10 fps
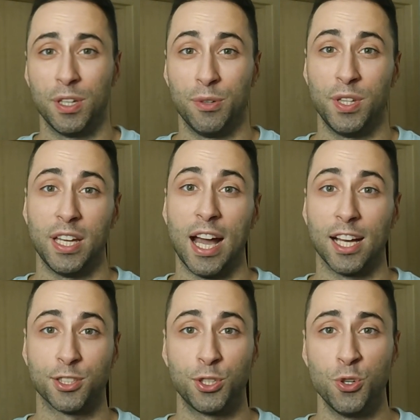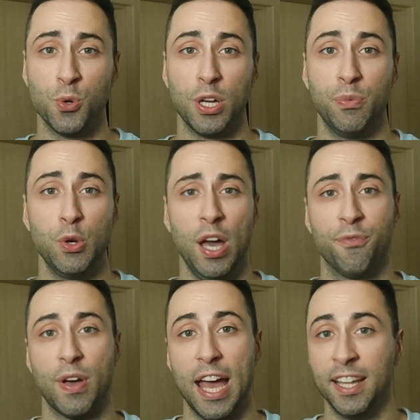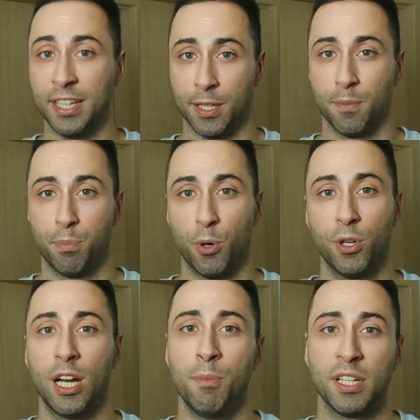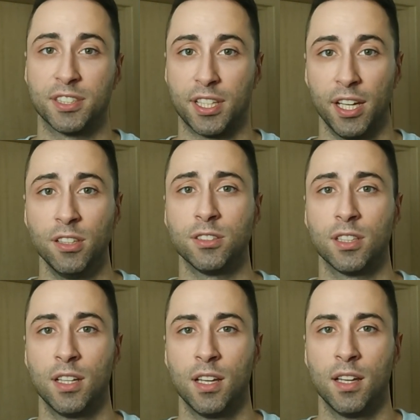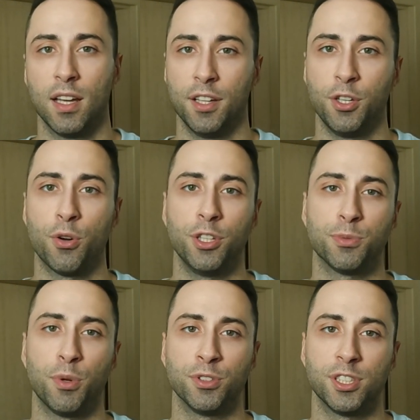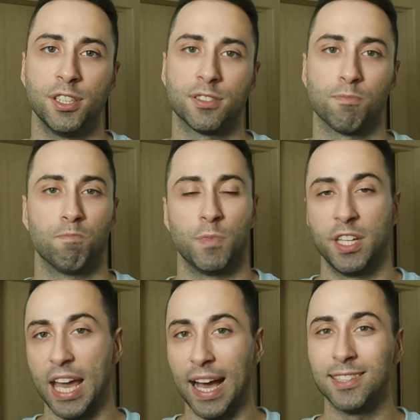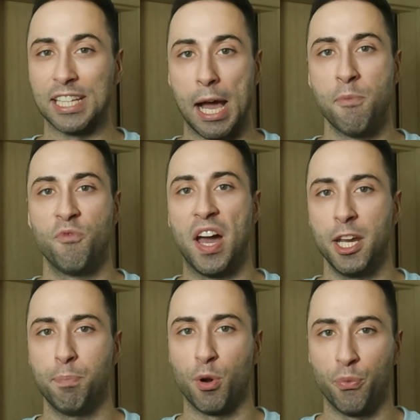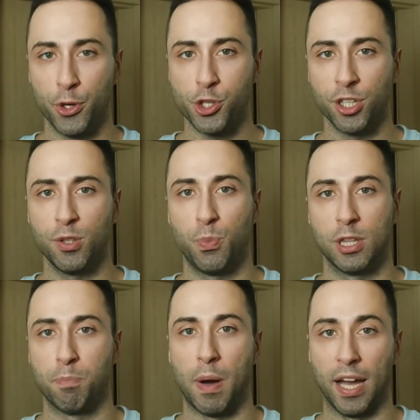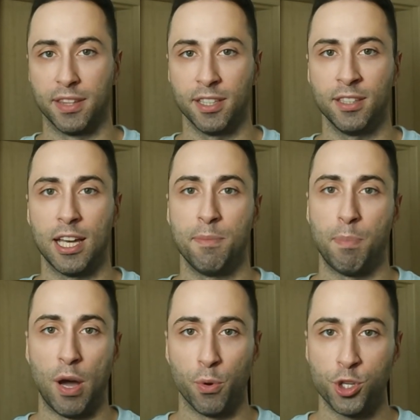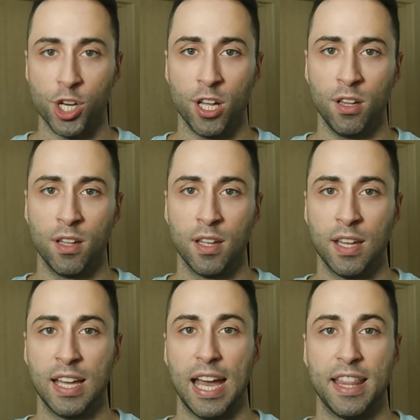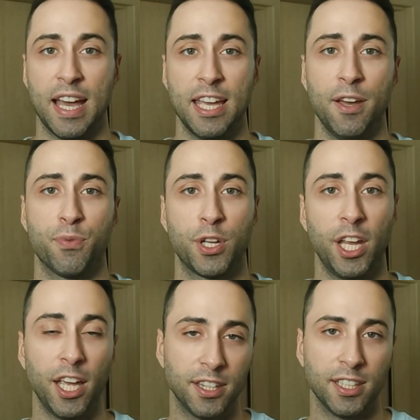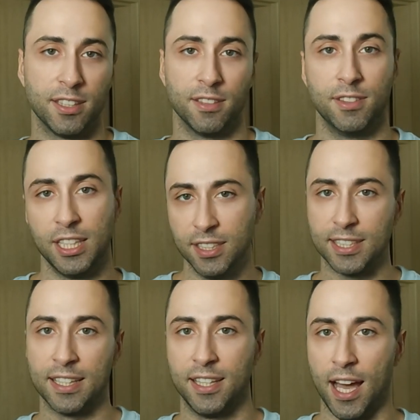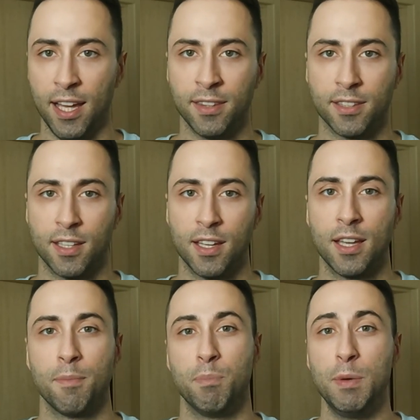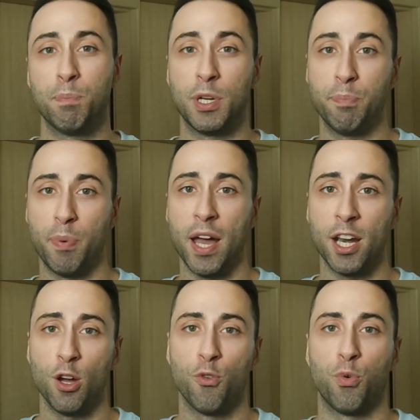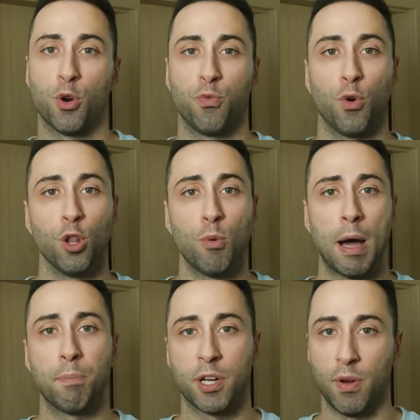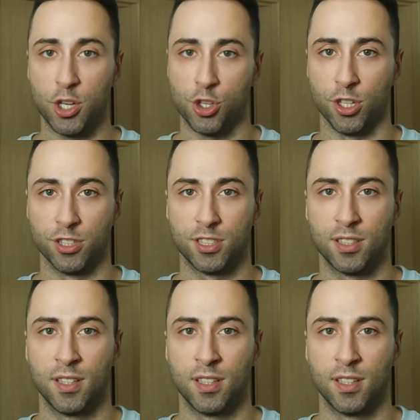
if they ask you if you have any programming skills, then your response is, yes, I'm very proficient with Python and PowerShell, and I have created this and that, be prepared for follow-up questions.